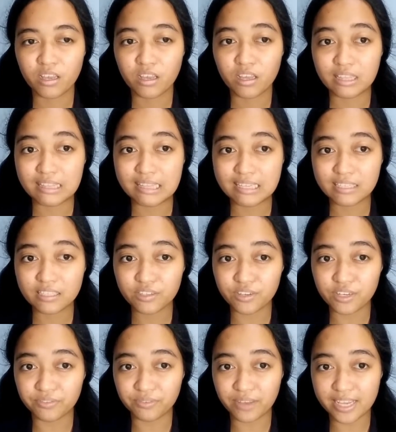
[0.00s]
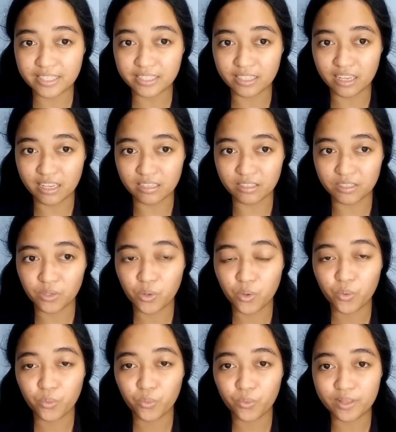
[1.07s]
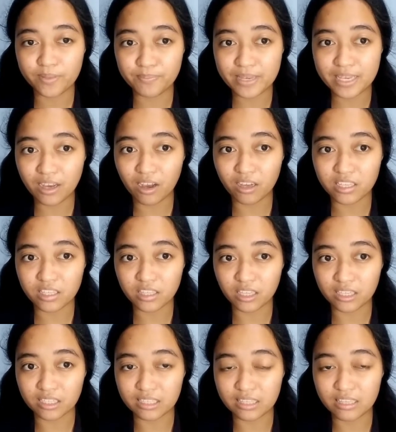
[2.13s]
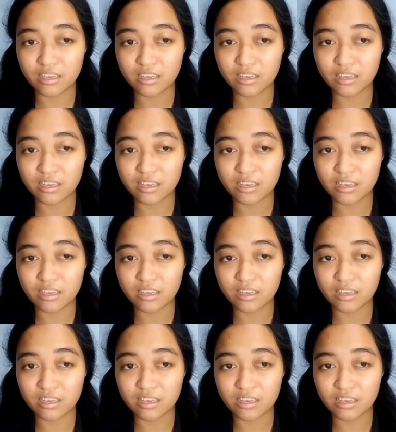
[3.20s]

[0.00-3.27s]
These three phases will be audited